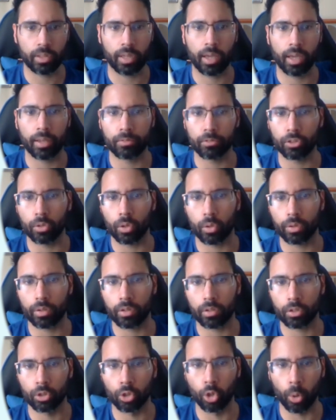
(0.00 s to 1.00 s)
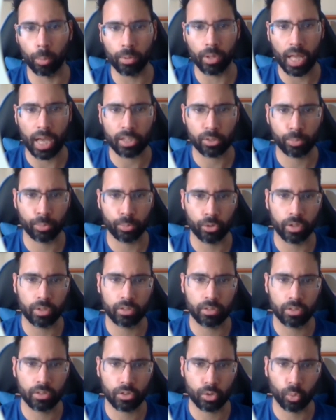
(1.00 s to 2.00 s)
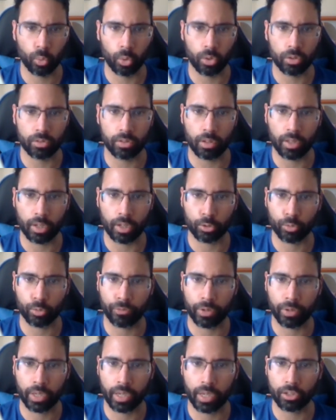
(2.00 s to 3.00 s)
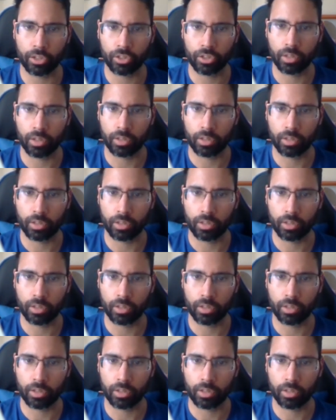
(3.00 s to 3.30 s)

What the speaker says: and their global aspirations towards electrification